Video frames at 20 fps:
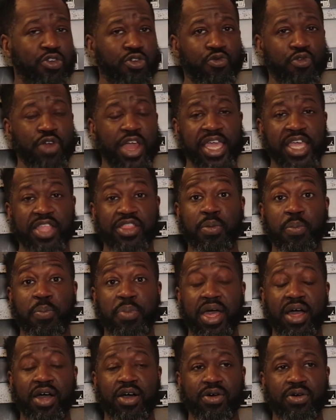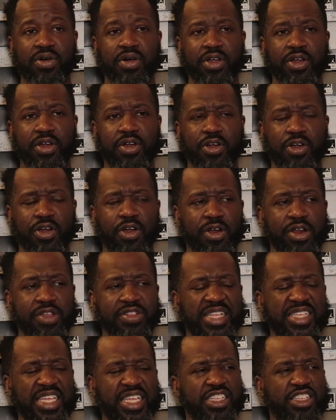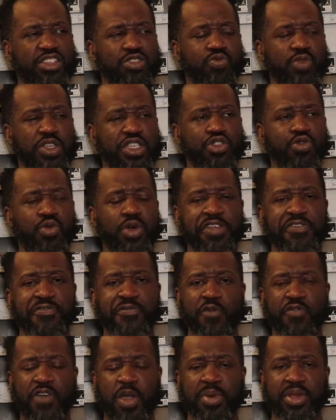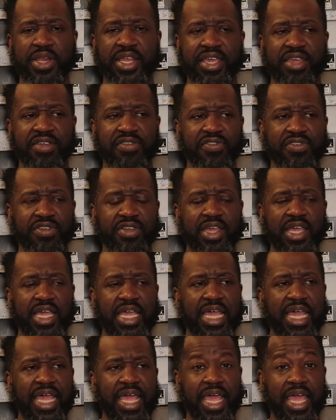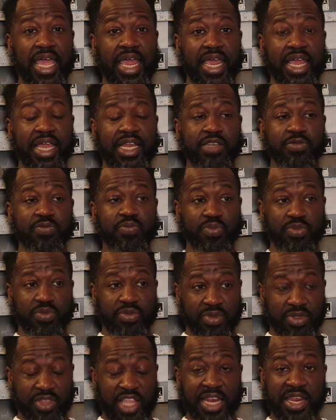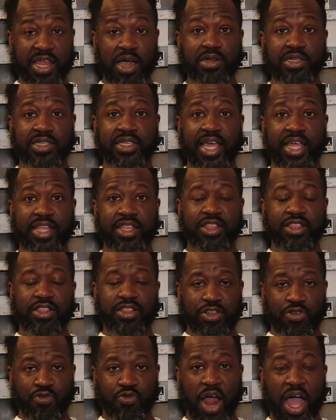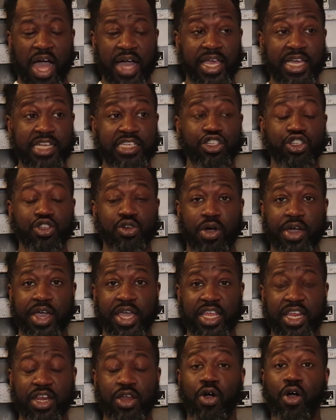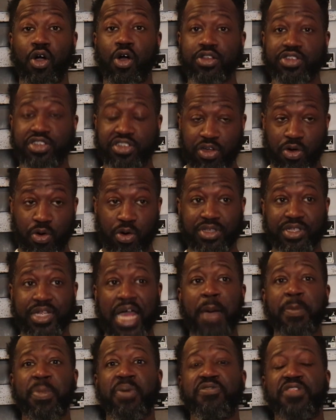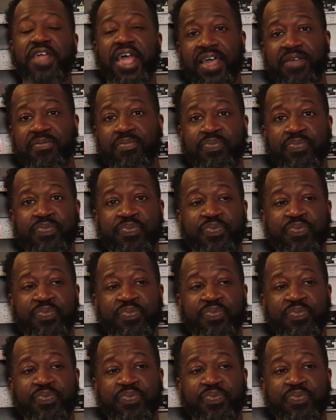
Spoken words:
rang in the bell early, I think it was the 24th, I believe, and they announced that The Rock has joined, and also on top of that,